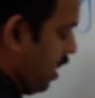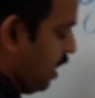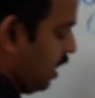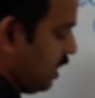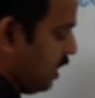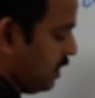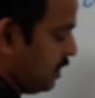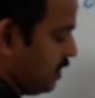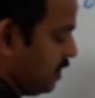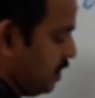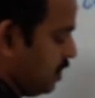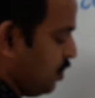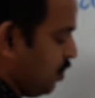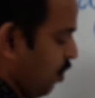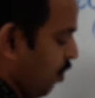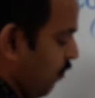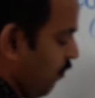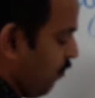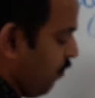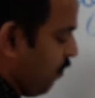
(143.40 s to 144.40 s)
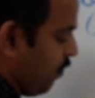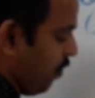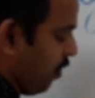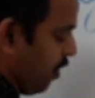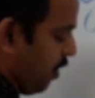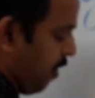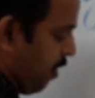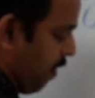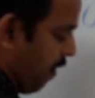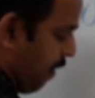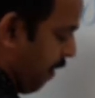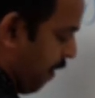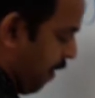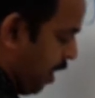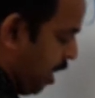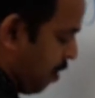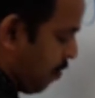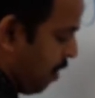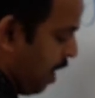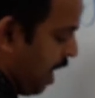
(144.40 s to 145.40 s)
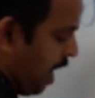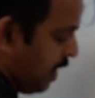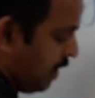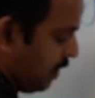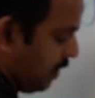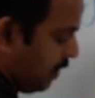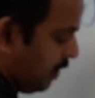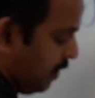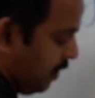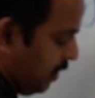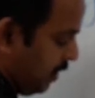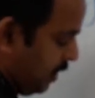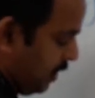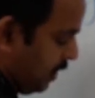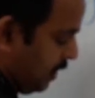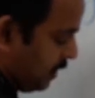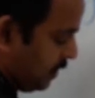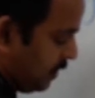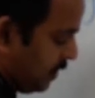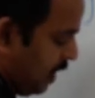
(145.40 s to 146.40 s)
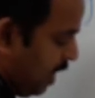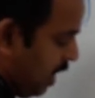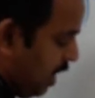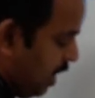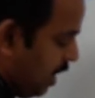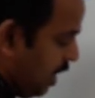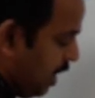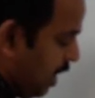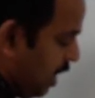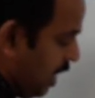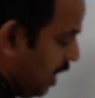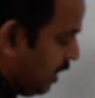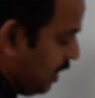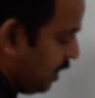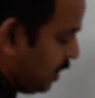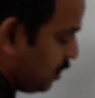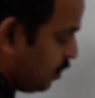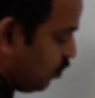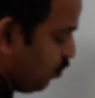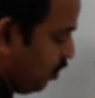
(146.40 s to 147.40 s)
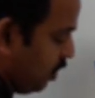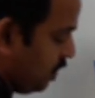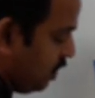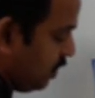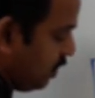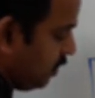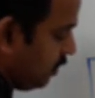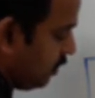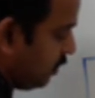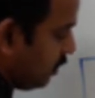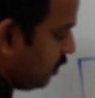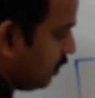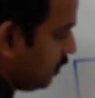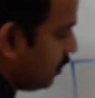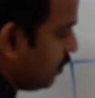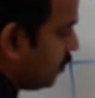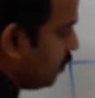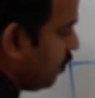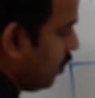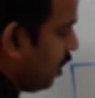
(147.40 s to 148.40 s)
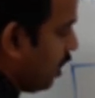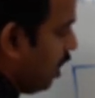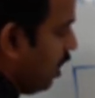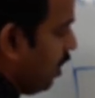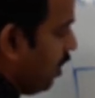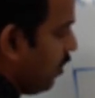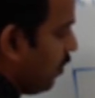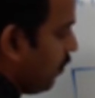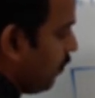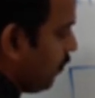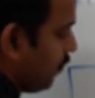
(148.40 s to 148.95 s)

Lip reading: consists of a cell and a switch. Okay.